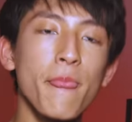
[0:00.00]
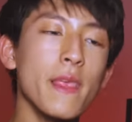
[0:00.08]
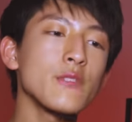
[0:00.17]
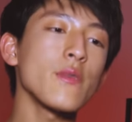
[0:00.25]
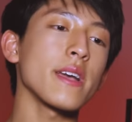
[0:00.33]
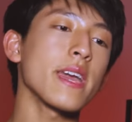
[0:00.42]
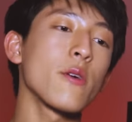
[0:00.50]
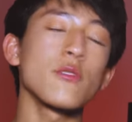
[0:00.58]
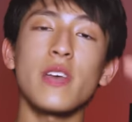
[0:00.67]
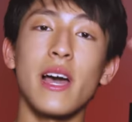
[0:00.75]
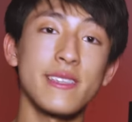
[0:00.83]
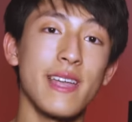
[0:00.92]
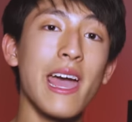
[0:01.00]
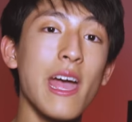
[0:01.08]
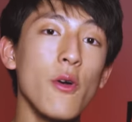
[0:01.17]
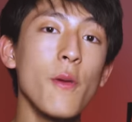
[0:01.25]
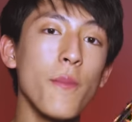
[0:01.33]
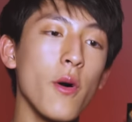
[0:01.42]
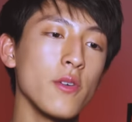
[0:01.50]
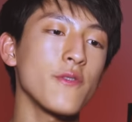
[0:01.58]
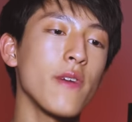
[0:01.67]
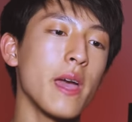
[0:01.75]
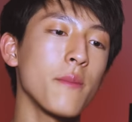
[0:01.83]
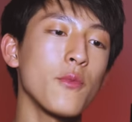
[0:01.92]
This racket also has the Aero box
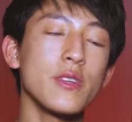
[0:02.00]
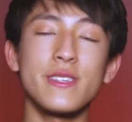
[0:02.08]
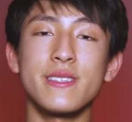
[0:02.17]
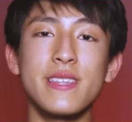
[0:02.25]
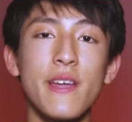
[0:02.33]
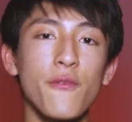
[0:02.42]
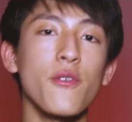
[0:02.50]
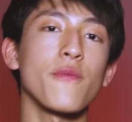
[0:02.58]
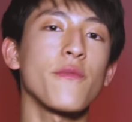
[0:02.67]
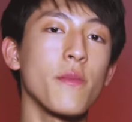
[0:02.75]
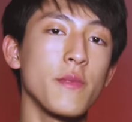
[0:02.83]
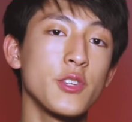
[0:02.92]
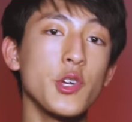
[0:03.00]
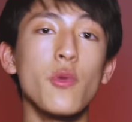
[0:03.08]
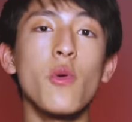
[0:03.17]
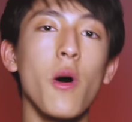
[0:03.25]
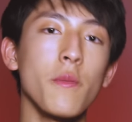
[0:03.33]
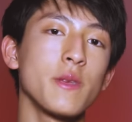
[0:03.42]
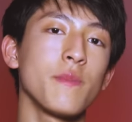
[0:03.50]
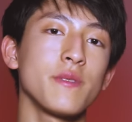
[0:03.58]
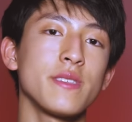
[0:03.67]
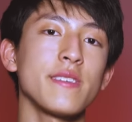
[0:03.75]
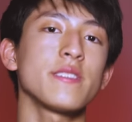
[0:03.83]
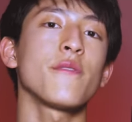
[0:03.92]
frame which is different from the dual Optimum
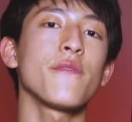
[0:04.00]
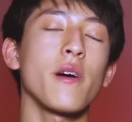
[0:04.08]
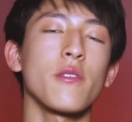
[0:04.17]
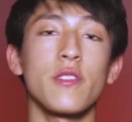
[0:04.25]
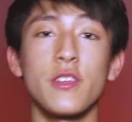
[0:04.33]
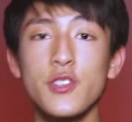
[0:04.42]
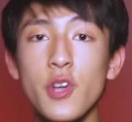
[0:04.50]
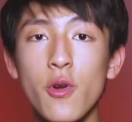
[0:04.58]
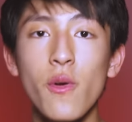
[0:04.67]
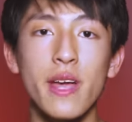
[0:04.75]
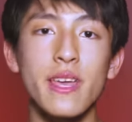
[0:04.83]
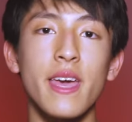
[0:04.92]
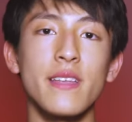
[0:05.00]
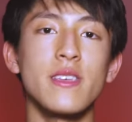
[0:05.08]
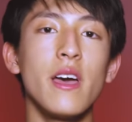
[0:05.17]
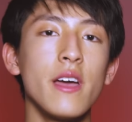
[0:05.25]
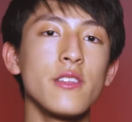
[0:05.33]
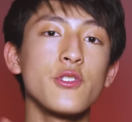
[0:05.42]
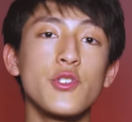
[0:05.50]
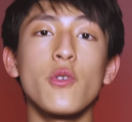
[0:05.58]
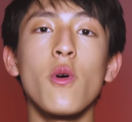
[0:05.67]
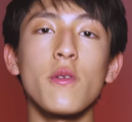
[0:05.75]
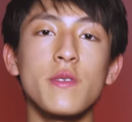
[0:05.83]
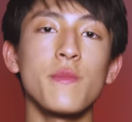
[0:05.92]
system found on the Duora rackets. The
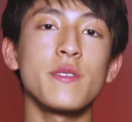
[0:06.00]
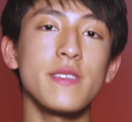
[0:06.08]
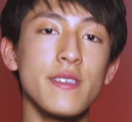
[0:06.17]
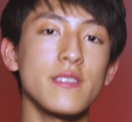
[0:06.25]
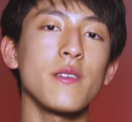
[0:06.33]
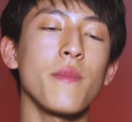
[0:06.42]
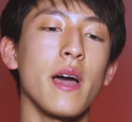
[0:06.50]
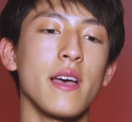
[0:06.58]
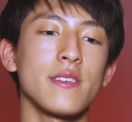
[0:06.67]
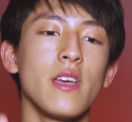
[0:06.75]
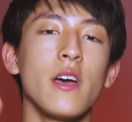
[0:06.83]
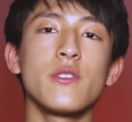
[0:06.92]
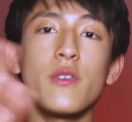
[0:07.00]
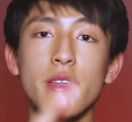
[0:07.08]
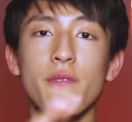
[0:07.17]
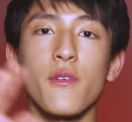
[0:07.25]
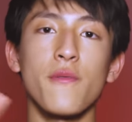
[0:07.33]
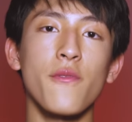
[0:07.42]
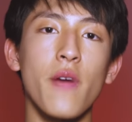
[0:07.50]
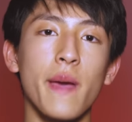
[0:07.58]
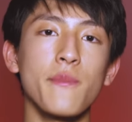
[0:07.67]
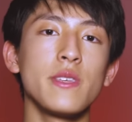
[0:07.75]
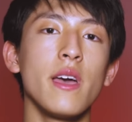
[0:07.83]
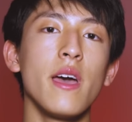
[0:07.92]
dual Optimum system has two different
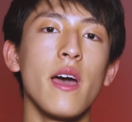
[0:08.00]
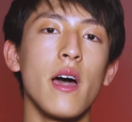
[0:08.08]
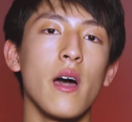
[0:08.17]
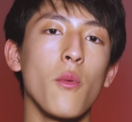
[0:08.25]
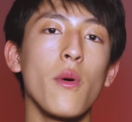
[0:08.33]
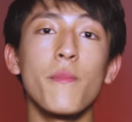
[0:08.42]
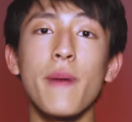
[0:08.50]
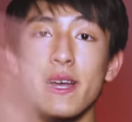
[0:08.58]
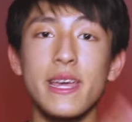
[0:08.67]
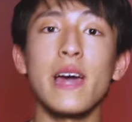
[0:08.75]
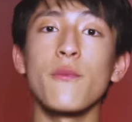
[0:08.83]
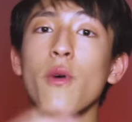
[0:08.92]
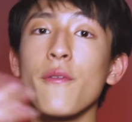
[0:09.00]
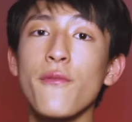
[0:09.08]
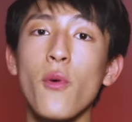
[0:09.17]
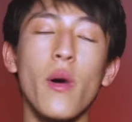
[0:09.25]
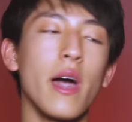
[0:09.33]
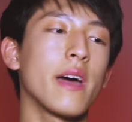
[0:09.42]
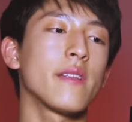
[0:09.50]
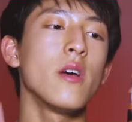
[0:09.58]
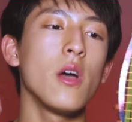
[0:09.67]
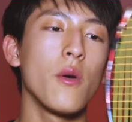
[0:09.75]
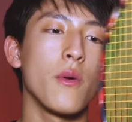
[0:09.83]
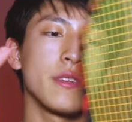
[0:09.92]
frames uh, one backhand, one forehand,
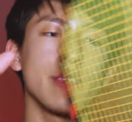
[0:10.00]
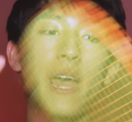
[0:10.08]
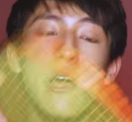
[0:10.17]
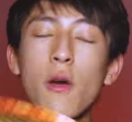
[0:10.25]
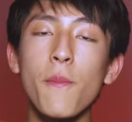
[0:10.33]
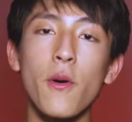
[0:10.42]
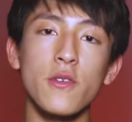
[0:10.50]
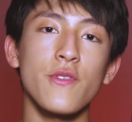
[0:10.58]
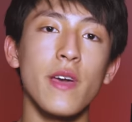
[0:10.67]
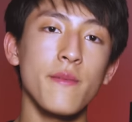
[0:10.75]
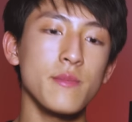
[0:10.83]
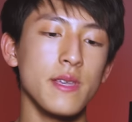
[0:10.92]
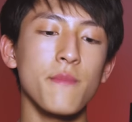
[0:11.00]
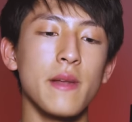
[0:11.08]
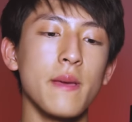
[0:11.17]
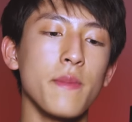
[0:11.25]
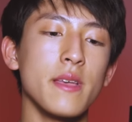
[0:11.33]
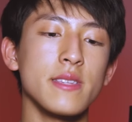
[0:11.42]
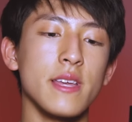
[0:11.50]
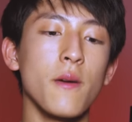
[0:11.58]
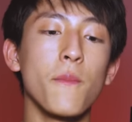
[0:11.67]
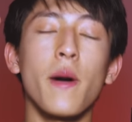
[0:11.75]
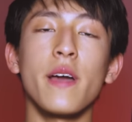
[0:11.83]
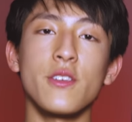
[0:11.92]
whereas the Aero box frame simply means they
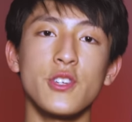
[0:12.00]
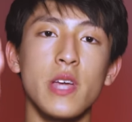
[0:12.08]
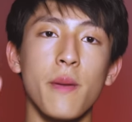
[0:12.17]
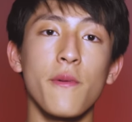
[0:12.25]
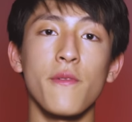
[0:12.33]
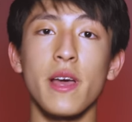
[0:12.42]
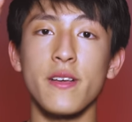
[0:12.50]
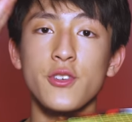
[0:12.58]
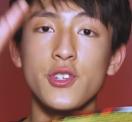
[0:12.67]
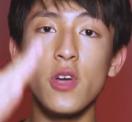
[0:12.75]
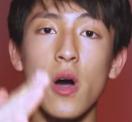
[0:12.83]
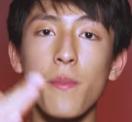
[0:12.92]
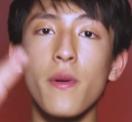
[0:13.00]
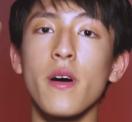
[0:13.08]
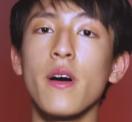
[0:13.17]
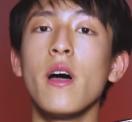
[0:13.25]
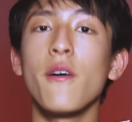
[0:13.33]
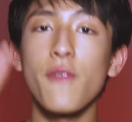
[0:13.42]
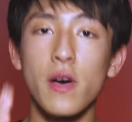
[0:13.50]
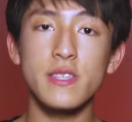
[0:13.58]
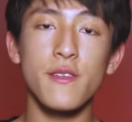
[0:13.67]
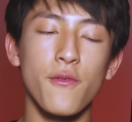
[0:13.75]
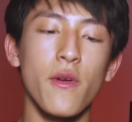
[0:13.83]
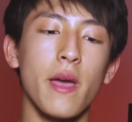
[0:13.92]
combine the shape of like a sharper,
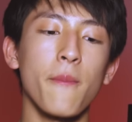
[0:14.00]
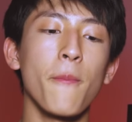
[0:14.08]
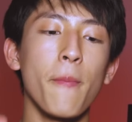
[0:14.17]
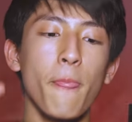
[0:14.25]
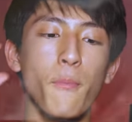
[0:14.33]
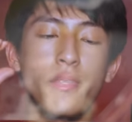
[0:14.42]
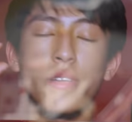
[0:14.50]
faster frame with